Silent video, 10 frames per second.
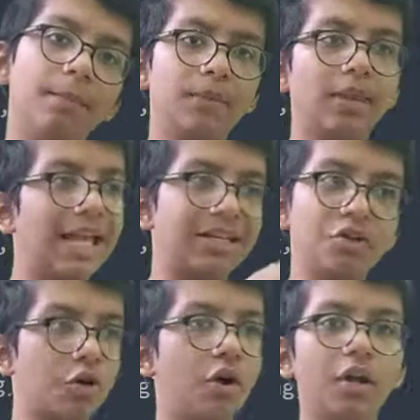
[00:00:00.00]
next
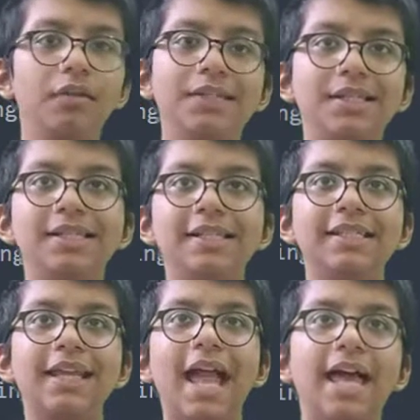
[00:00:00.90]
tutorial, which is
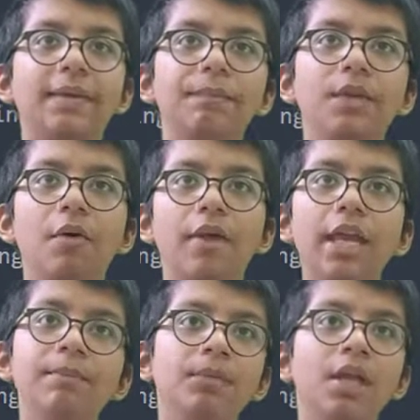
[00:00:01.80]
DC GAN.
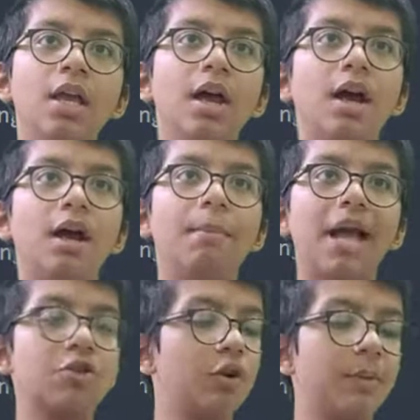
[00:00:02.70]
Okay,
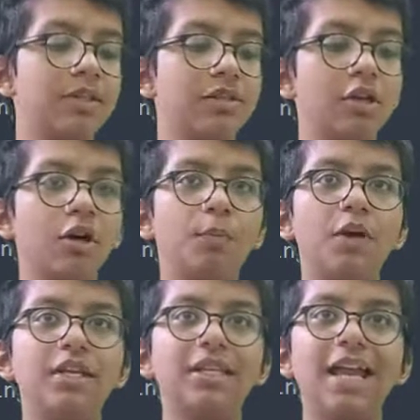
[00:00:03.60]
batch normal is
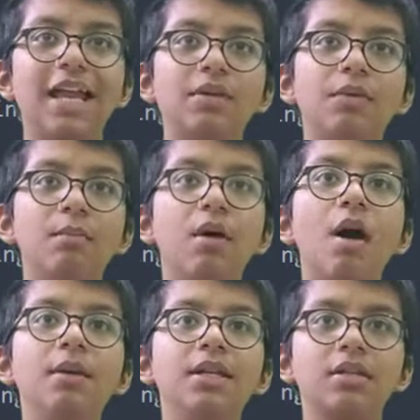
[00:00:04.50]
0.8 with a
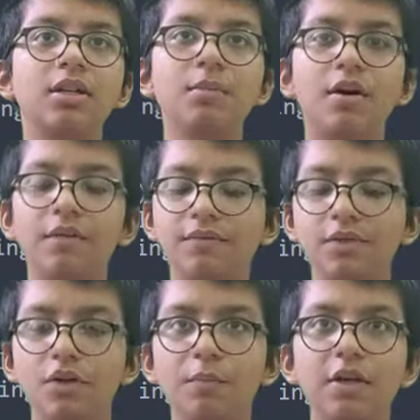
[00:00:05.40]
momentum of
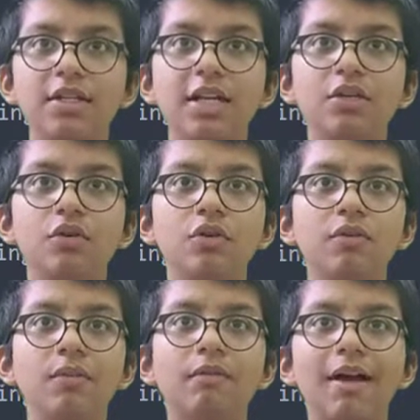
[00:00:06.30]
0.8.
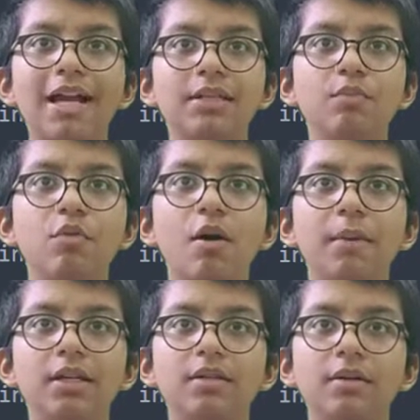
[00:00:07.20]
Don't write
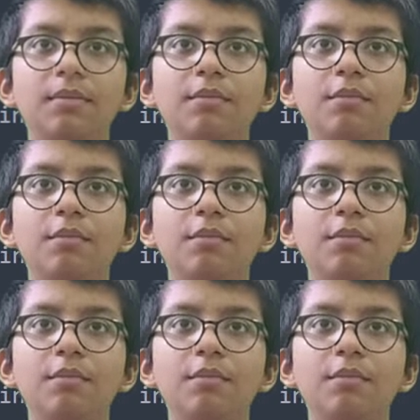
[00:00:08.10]
momentum.